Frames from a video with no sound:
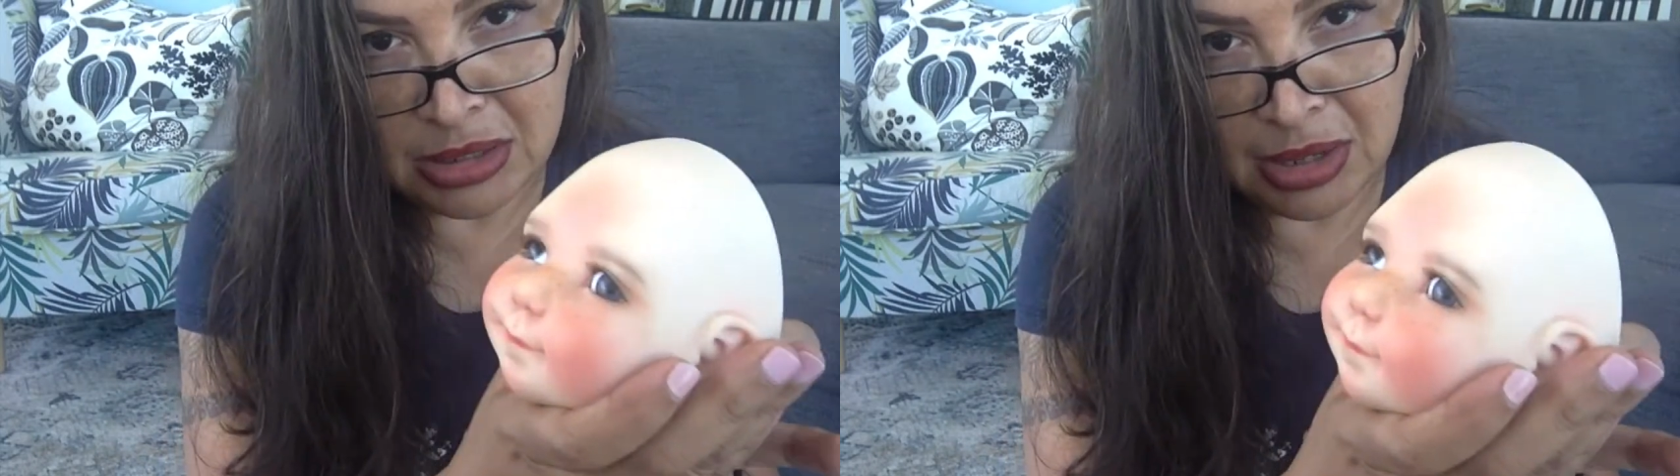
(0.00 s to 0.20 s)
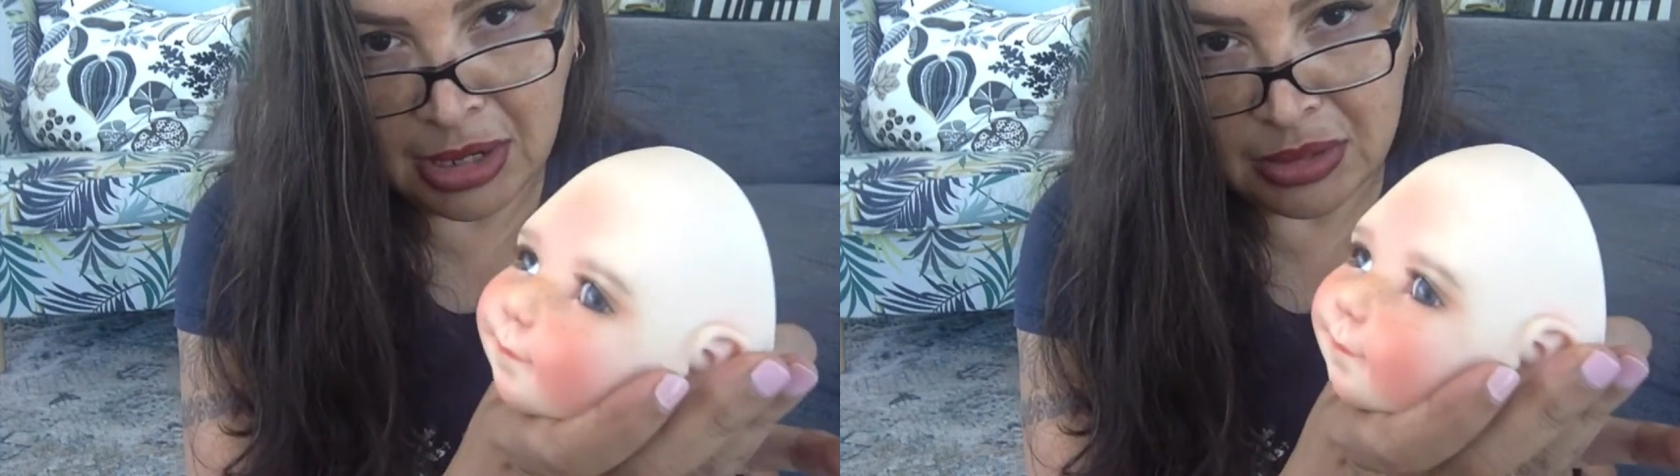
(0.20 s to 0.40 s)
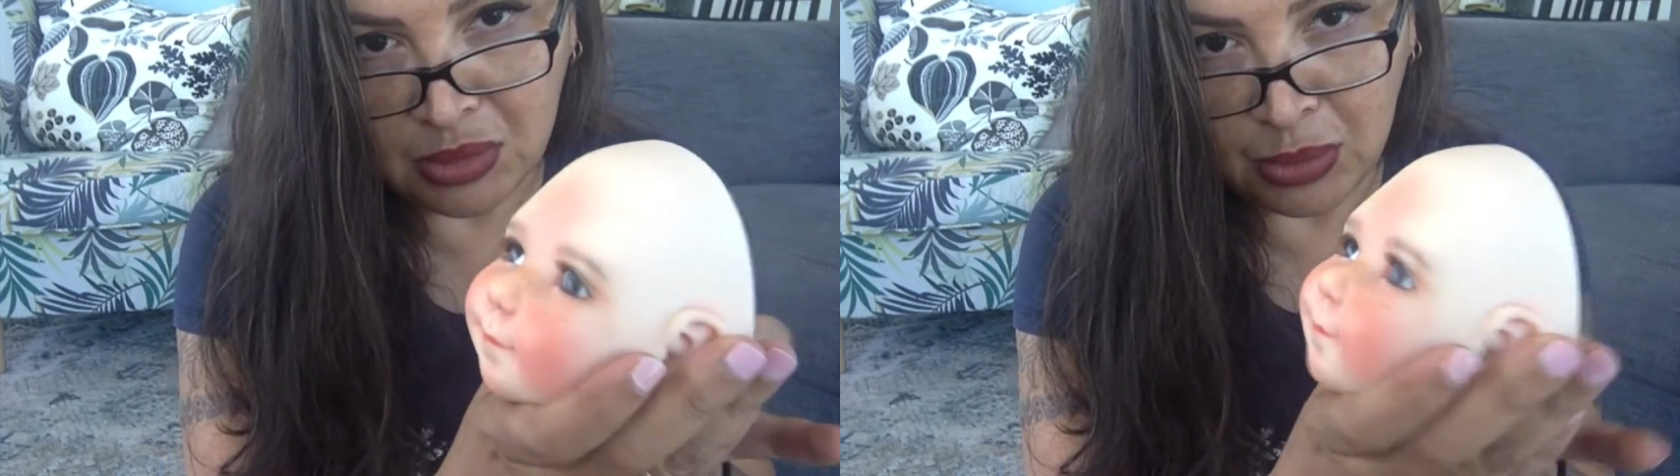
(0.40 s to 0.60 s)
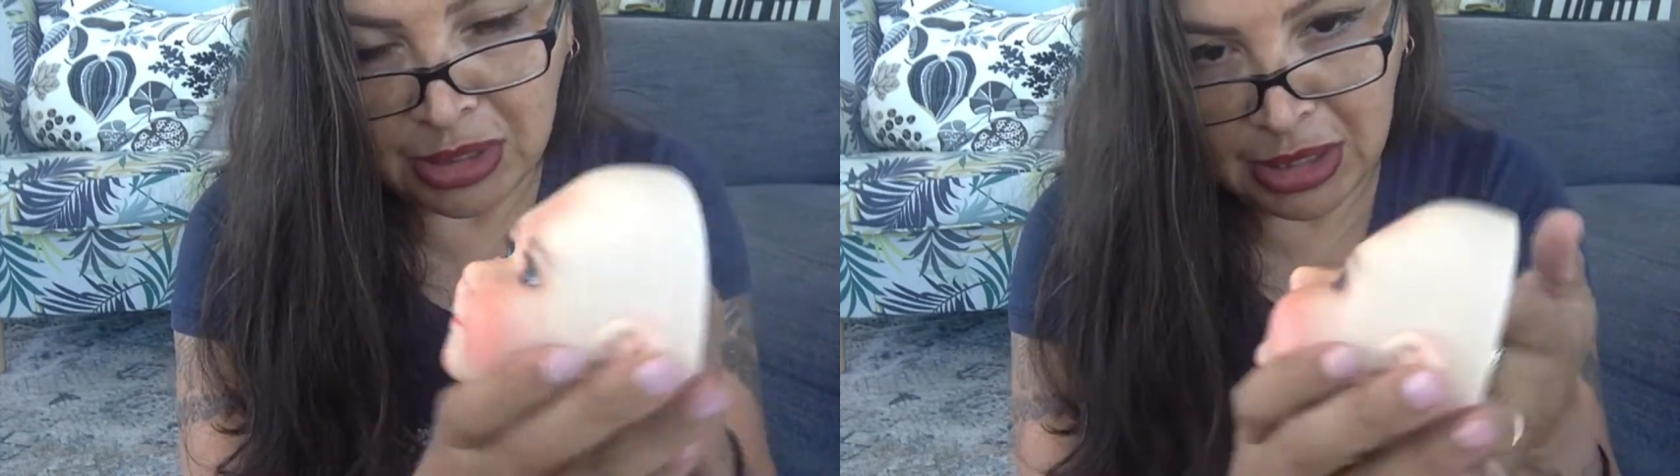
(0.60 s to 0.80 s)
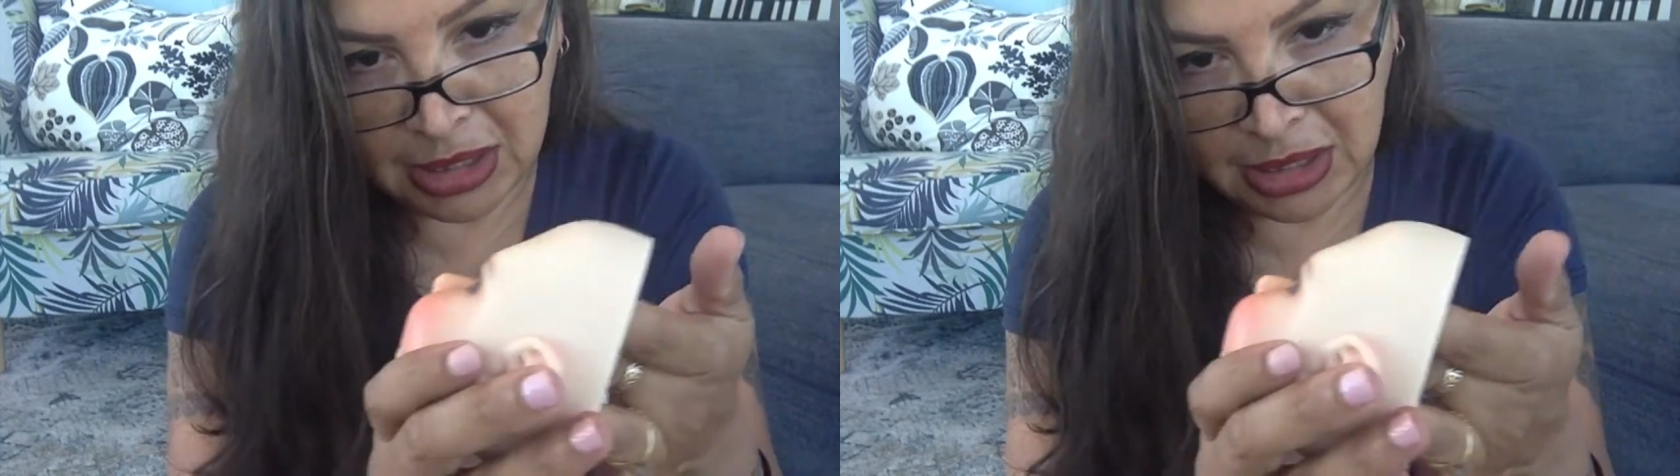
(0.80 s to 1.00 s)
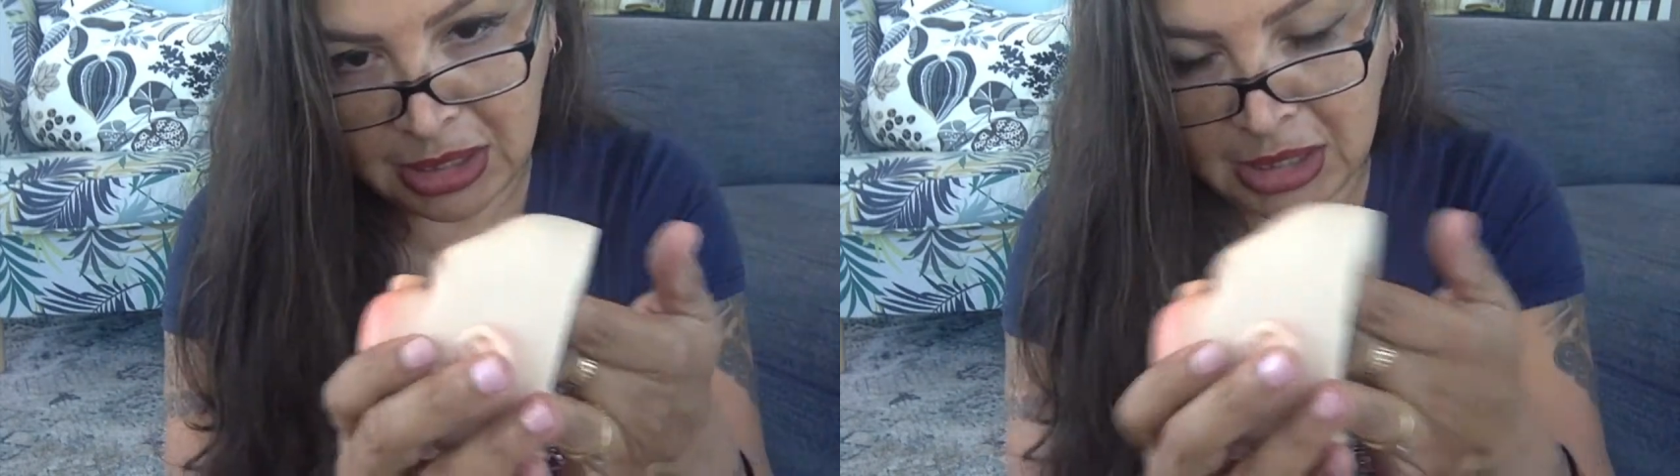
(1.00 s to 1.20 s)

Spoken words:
her eye is going in,